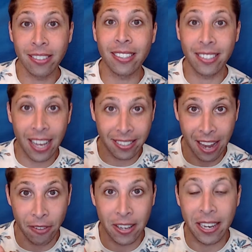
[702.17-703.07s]
It says
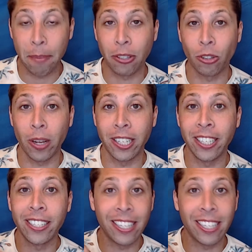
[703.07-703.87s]
how they demonstrated it.